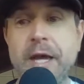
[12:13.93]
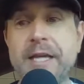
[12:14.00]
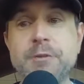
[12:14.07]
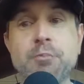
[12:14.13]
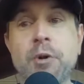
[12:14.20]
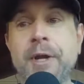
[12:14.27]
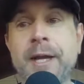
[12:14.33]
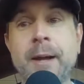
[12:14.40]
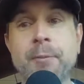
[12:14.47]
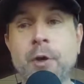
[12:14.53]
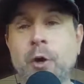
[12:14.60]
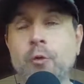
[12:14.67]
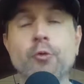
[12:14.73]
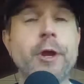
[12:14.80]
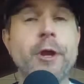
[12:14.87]
is putting
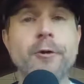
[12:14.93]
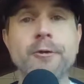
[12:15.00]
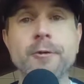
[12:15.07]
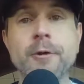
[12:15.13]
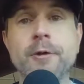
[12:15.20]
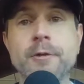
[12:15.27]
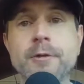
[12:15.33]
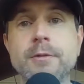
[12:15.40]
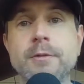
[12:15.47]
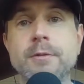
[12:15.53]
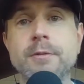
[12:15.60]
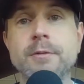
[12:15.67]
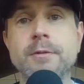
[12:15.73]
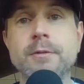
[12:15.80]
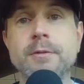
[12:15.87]
up career
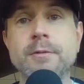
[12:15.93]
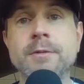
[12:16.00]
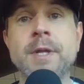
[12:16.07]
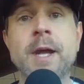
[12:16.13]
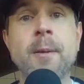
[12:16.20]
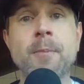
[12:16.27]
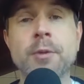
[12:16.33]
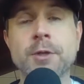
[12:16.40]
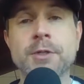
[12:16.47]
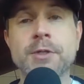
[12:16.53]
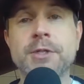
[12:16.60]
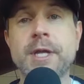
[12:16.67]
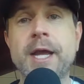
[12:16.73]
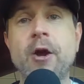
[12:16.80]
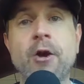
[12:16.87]

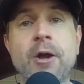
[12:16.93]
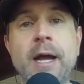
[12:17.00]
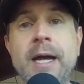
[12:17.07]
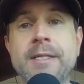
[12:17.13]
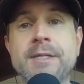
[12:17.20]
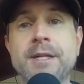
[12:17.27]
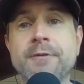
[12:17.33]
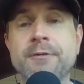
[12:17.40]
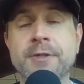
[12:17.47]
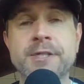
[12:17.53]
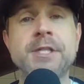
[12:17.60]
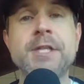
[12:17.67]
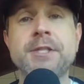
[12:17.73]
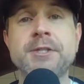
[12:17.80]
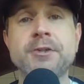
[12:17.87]
numbers in all kinds of different
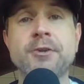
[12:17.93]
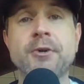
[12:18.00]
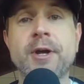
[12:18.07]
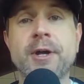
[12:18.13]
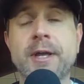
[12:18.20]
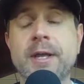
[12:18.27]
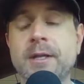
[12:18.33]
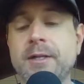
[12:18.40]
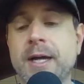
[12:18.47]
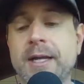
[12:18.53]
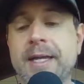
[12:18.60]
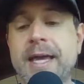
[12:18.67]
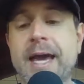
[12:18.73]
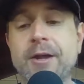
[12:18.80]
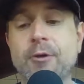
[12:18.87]
statistical
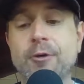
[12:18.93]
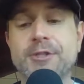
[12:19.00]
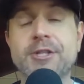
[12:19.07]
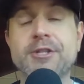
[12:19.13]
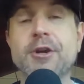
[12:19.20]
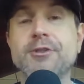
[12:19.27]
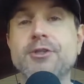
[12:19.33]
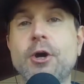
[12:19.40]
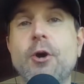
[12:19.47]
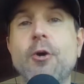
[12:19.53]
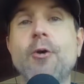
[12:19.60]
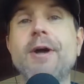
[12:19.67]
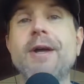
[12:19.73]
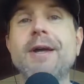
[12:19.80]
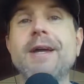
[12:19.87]
categories. He's
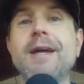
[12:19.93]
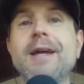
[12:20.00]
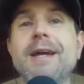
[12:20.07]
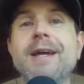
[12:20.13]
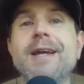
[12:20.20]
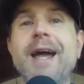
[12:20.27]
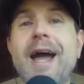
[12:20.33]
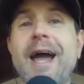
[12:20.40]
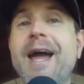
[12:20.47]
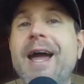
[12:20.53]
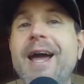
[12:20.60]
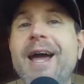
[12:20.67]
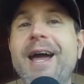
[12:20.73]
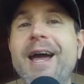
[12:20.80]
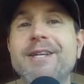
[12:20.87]
also,
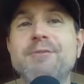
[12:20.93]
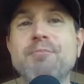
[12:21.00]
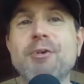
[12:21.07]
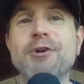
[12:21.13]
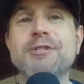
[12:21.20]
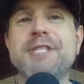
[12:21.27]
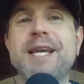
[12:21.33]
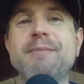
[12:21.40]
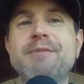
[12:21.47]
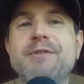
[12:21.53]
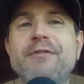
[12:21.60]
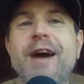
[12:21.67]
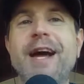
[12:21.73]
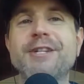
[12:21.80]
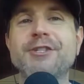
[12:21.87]
as per Tibbs
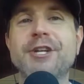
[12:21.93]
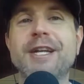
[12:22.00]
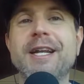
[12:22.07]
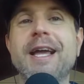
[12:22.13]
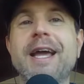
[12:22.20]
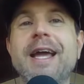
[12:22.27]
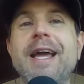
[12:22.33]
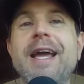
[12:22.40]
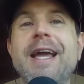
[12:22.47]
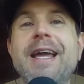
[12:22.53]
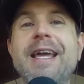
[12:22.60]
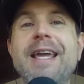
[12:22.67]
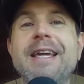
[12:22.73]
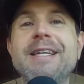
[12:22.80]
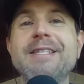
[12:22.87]
fashion,
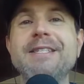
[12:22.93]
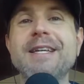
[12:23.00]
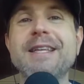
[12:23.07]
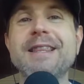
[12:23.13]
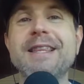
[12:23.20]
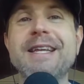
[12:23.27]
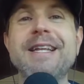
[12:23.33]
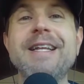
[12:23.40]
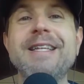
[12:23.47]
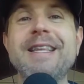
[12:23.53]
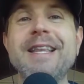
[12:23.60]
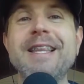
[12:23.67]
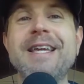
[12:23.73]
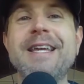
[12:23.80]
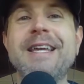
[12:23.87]
he is leading
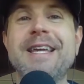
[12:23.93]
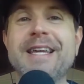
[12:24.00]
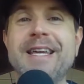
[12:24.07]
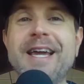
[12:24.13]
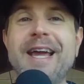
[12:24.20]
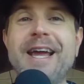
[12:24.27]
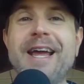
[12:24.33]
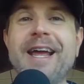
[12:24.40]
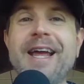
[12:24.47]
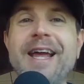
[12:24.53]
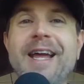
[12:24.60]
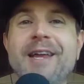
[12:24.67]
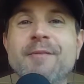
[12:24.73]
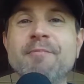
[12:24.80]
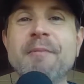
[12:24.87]
the league
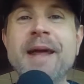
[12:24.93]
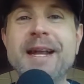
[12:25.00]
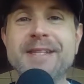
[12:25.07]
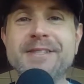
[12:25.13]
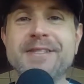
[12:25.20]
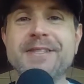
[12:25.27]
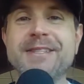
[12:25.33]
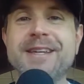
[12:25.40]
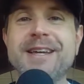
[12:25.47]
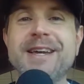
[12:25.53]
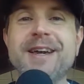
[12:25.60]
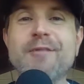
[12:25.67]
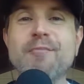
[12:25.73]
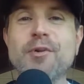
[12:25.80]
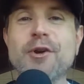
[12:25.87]
in minutes
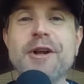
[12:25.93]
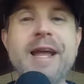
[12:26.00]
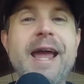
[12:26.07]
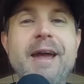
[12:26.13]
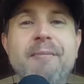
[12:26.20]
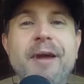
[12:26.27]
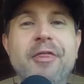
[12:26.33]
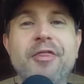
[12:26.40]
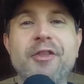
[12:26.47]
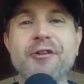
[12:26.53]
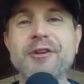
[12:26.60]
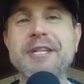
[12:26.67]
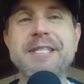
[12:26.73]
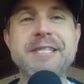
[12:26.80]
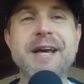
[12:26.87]
per game at
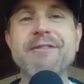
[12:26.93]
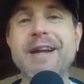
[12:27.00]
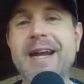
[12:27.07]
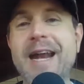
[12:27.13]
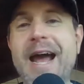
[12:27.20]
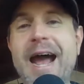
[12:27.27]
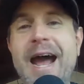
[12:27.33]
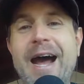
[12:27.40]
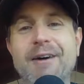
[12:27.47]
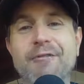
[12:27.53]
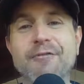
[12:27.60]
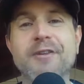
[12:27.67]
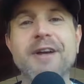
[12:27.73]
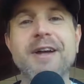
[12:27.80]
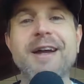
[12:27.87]
37 and a
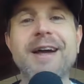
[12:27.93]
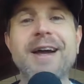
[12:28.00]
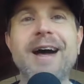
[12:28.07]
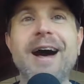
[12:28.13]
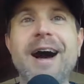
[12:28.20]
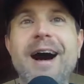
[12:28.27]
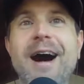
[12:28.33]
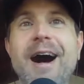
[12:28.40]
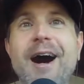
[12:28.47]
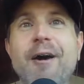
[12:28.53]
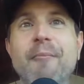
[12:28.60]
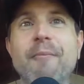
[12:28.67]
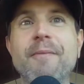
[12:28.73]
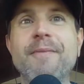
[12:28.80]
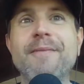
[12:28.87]
half,
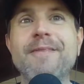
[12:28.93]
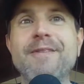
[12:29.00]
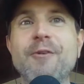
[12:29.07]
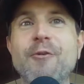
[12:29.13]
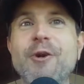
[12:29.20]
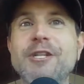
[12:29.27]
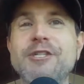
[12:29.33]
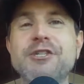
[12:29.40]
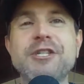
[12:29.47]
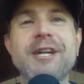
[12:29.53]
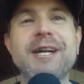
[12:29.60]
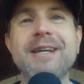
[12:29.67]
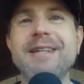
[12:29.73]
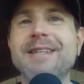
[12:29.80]
which,